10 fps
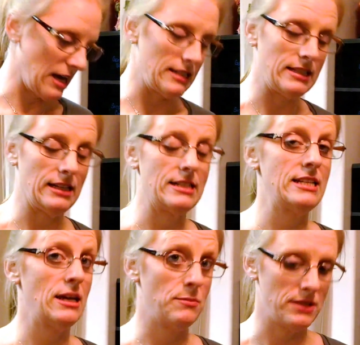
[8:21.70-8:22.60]
icing
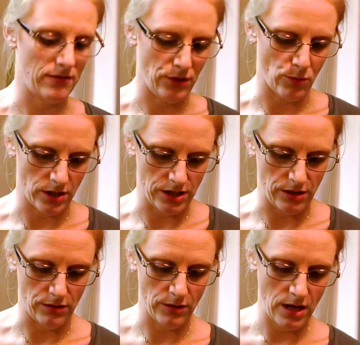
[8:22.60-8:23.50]
tips if you want
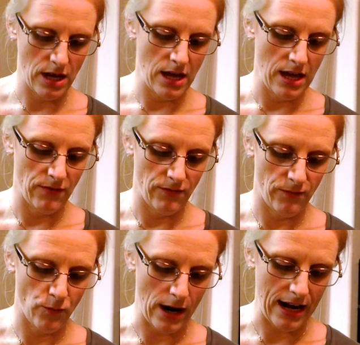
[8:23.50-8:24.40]
to.
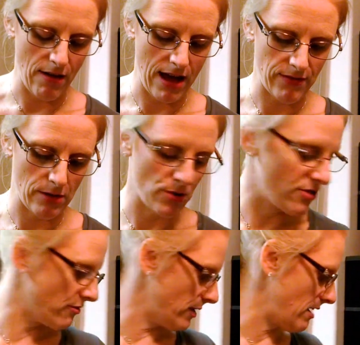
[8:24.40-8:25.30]
Right now I have a number
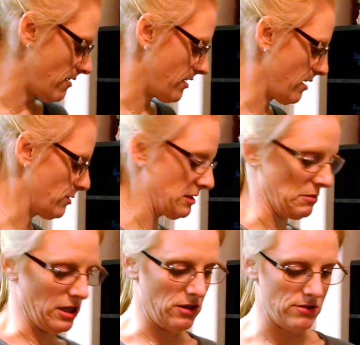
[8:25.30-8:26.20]
3 on there, which I'm
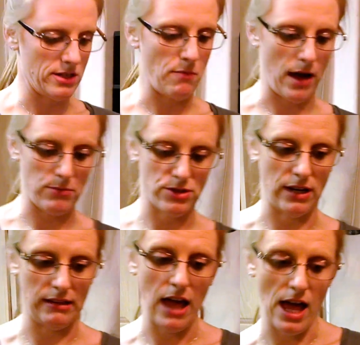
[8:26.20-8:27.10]
going to use to pipe
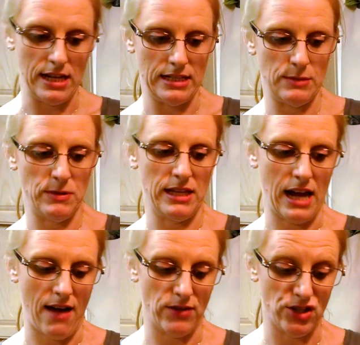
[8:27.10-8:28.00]
straight lines, but then I
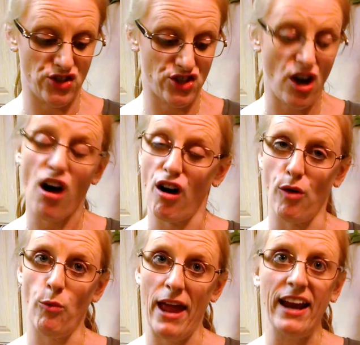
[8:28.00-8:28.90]
have a star
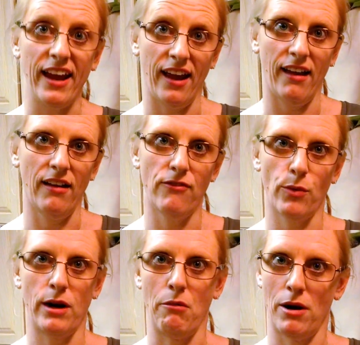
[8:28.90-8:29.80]
waiting for
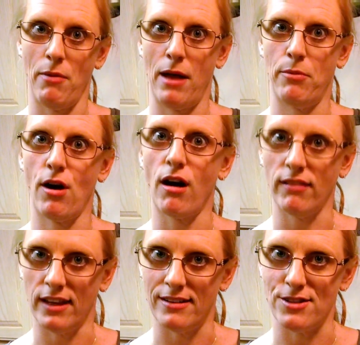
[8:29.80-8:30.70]
when I want to pipe
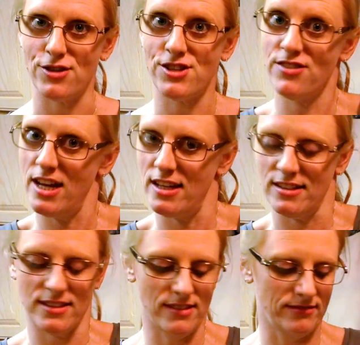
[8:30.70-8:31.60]
garland or
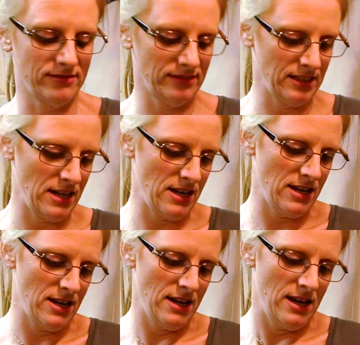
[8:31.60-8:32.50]
trees.
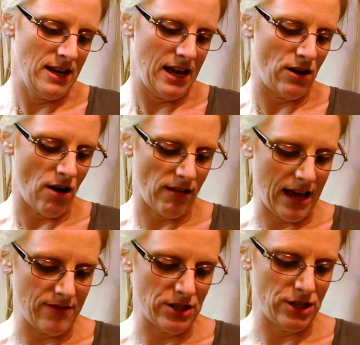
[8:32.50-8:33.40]
And all I
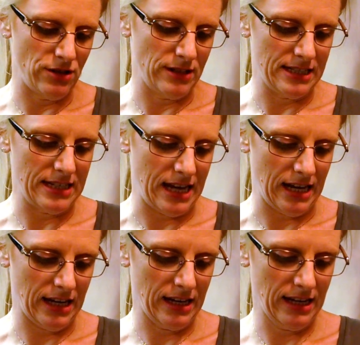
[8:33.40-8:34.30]
have to do is take